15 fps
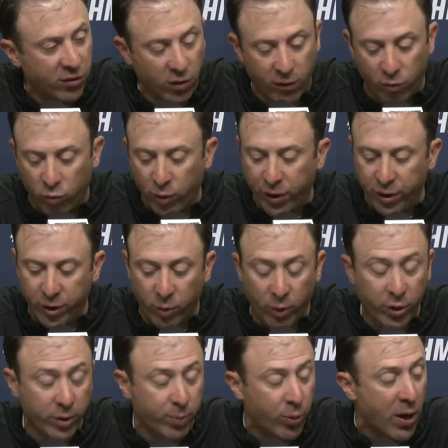So really,
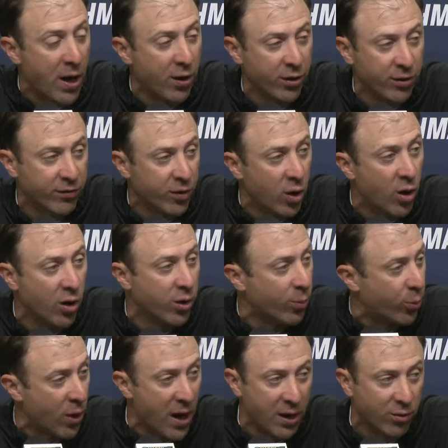really proud of all the
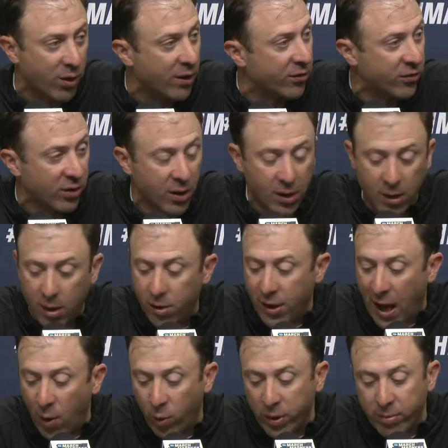progress
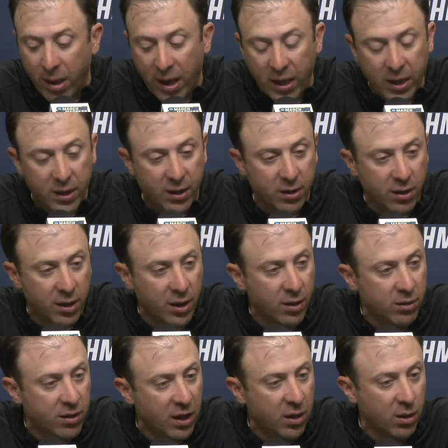that we made, and
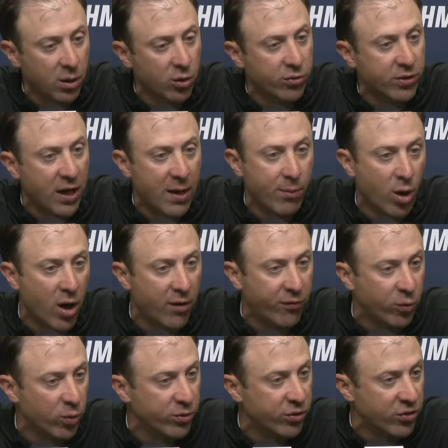take a little time
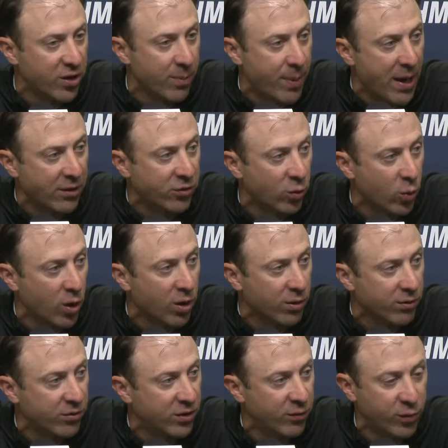off, and we'll just get back to
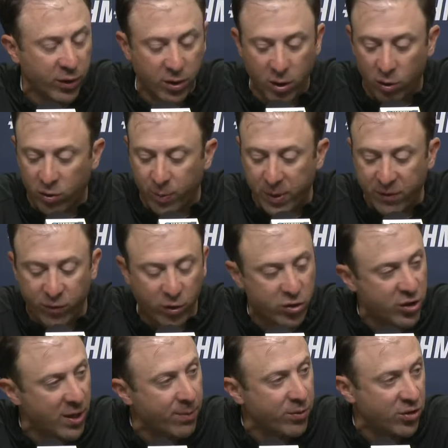work, see if we can go compete for a
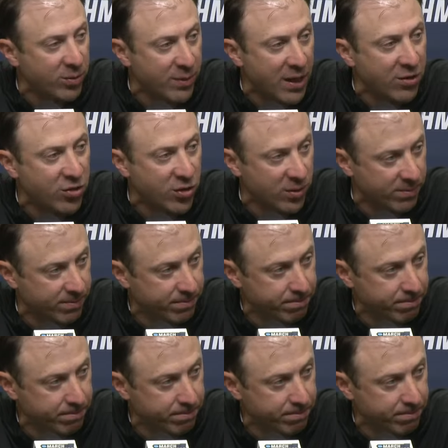championship next year.